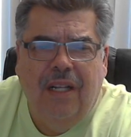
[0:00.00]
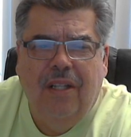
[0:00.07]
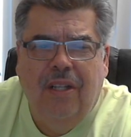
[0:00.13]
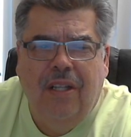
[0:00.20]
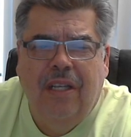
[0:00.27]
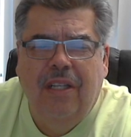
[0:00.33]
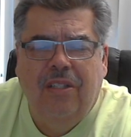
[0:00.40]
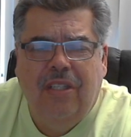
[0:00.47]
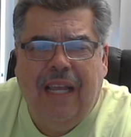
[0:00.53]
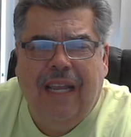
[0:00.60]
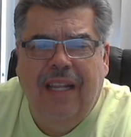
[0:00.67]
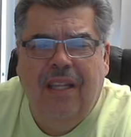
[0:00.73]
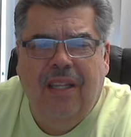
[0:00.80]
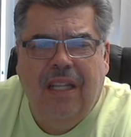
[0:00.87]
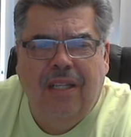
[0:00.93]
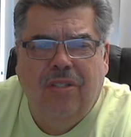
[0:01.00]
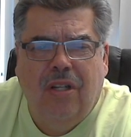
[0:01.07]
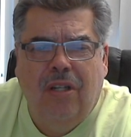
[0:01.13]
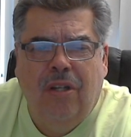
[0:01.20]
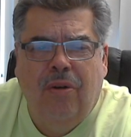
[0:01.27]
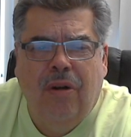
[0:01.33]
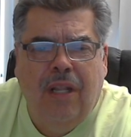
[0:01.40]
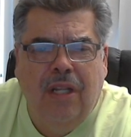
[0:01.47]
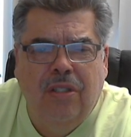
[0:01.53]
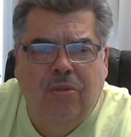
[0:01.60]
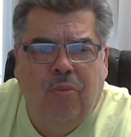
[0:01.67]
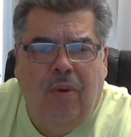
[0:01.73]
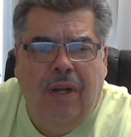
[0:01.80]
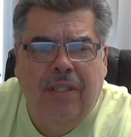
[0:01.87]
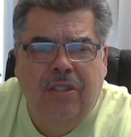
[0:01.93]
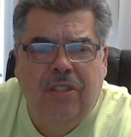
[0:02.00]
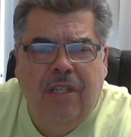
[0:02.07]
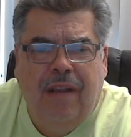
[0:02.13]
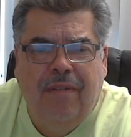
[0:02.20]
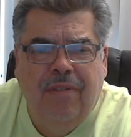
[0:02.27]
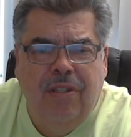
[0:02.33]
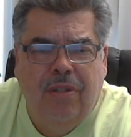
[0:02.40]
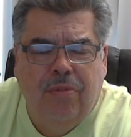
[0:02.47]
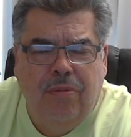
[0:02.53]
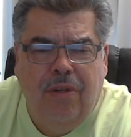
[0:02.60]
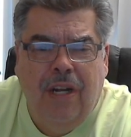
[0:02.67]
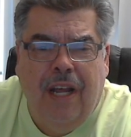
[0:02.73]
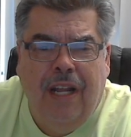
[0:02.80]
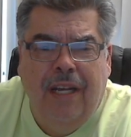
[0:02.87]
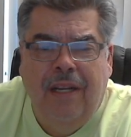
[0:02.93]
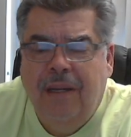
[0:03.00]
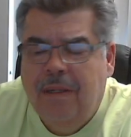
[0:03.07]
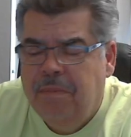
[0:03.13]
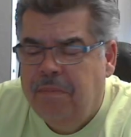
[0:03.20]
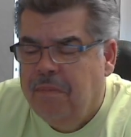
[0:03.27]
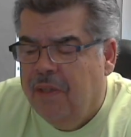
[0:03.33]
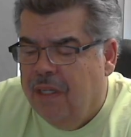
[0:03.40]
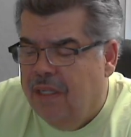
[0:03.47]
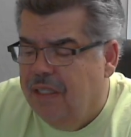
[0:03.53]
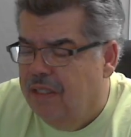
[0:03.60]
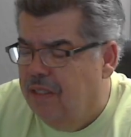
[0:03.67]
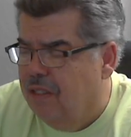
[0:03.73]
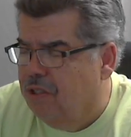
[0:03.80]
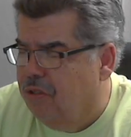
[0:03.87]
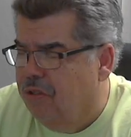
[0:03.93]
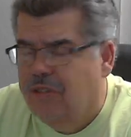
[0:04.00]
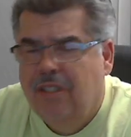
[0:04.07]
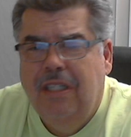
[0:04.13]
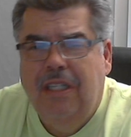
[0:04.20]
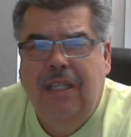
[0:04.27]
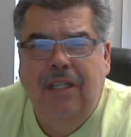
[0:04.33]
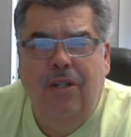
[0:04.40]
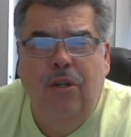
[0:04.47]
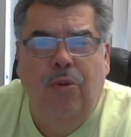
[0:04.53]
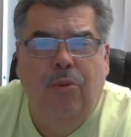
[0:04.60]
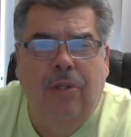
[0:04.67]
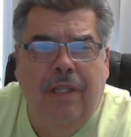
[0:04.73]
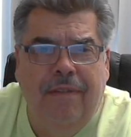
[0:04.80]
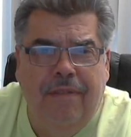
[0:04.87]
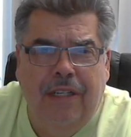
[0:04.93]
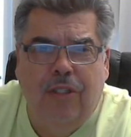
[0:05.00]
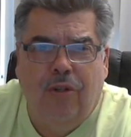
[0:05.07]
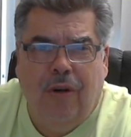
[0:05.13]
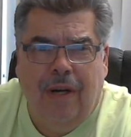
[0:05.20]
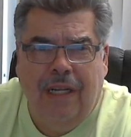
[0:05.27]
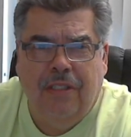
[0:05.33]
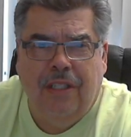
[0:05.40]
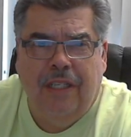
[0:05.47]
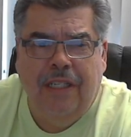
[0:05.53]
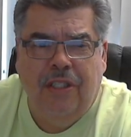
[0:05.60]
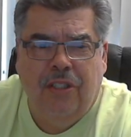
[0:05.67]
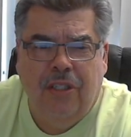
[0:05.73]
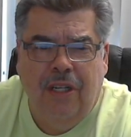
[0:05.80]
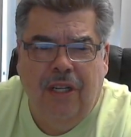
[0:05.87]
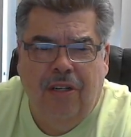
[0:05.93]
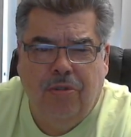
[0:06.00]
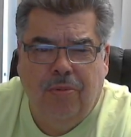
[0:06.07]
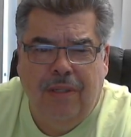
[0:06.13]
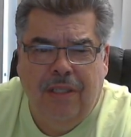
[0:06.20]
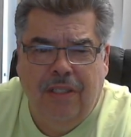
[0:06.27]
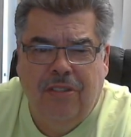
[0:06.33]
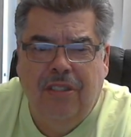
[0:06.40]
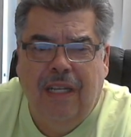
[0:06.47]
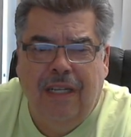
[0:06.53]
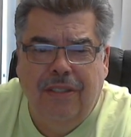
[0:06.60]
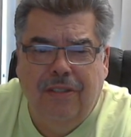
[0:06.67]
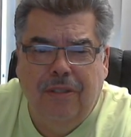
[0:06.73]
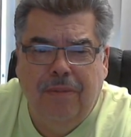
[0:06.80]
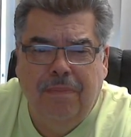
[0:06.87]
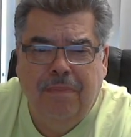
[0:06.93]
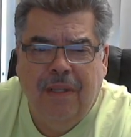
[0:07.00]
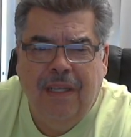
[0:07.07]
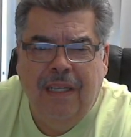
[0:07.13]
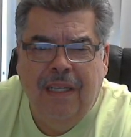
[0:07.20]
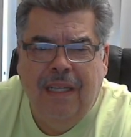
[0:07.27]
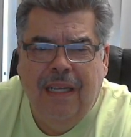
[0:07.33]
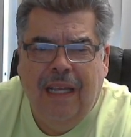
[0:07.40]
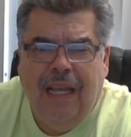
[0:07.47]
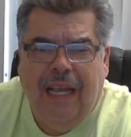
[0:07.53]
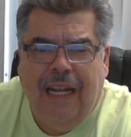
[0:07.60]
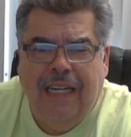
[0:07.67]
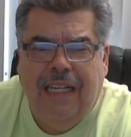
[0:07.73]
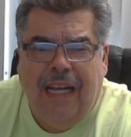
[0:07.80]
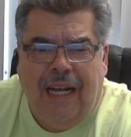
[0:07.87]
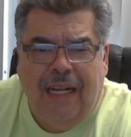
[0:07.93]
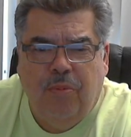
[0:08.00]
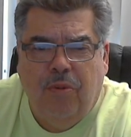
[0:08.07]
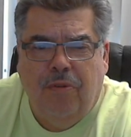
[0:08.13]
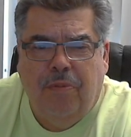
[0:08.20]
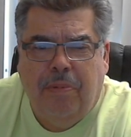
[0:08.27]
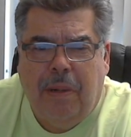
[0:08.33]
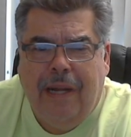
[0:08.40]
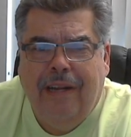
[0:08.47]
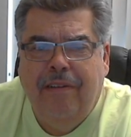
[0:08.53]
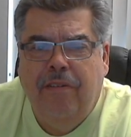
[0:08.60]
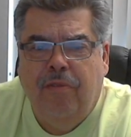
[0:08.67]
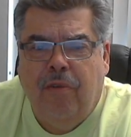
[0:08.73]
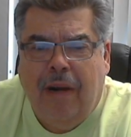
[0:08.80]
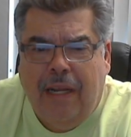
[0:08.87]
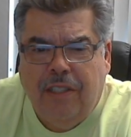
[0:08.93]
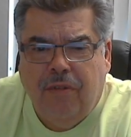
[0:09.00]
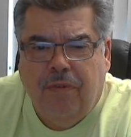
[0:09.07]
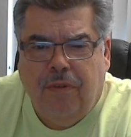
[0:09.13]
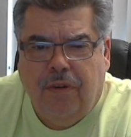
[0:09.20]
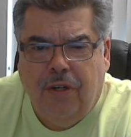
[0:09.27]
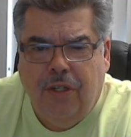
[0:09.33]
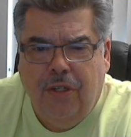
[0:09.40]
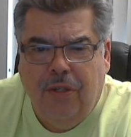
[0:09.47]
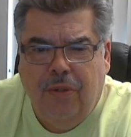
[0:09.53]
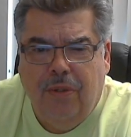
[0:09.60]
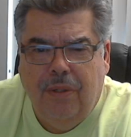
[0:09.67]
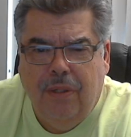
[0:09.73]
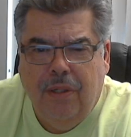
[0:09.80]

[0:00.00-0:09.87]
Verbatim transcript: Look, Second Thessalonians 1 7 through 9. This is the New Living Translation. Here's what it says And God will provide rest for you